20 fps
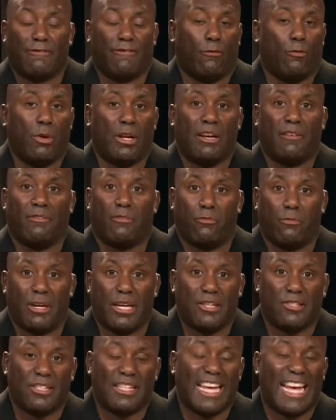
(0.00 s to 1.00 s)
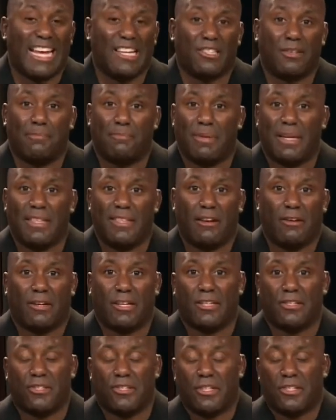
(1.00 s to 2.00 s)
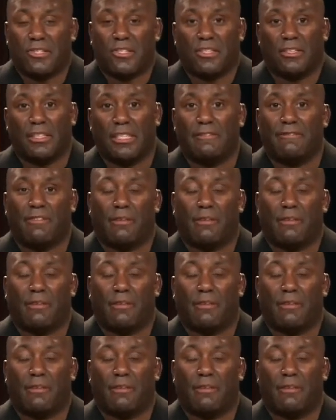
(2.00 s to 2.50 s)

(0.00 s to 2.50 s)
for whatever reason, hasn't been there consistently